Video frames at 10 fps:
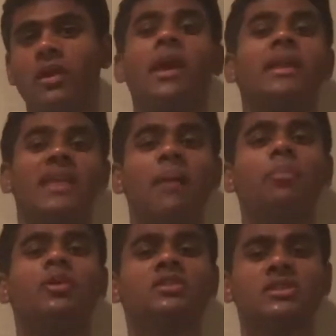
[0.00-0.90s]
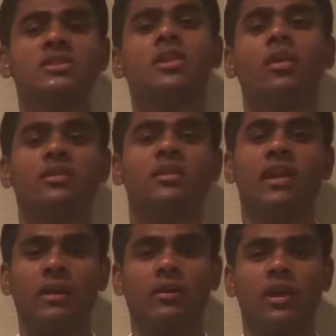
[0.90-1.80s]
And that person is known as the
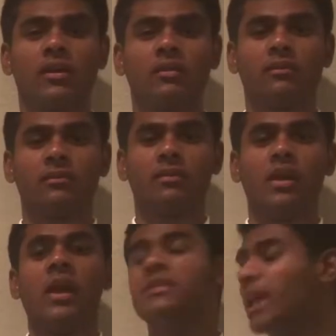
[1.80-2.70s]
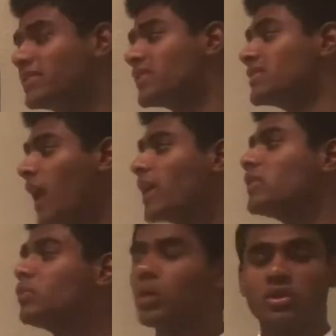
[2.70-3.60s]
narrator. That's
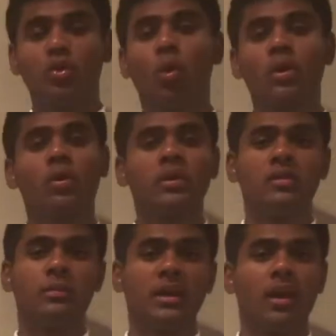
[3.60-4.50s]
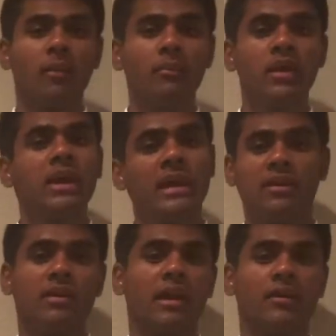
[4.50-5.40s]
exactly what you're going to become in
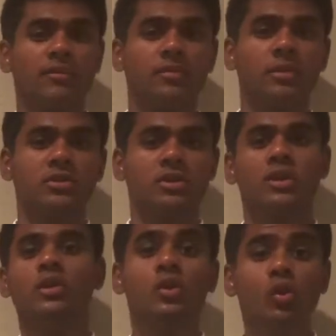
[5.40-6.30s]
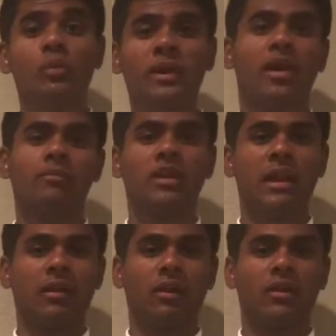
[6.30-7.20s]
a narrative speech. You become the
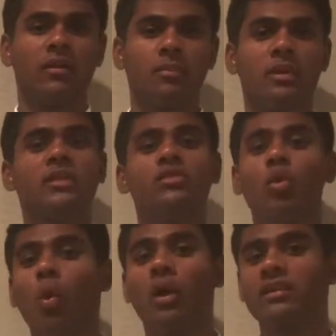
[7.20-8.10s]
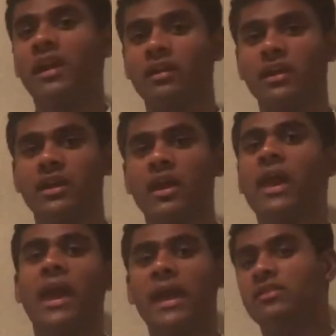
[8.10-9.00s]
narrator because you're telling
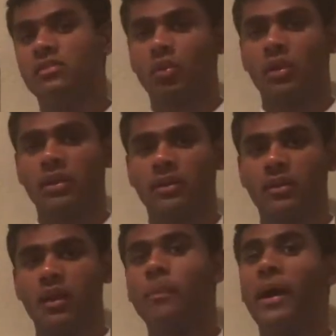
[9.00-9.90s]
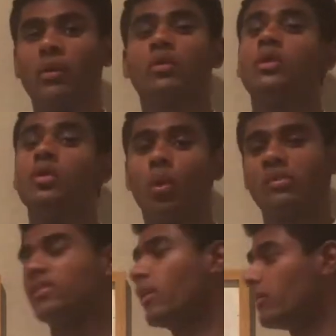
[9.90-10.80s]
a story about
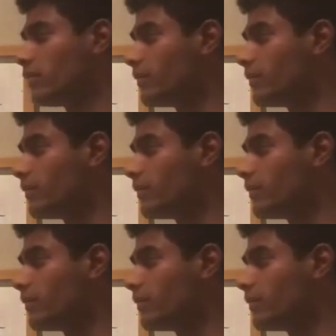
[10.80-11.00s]
yourself,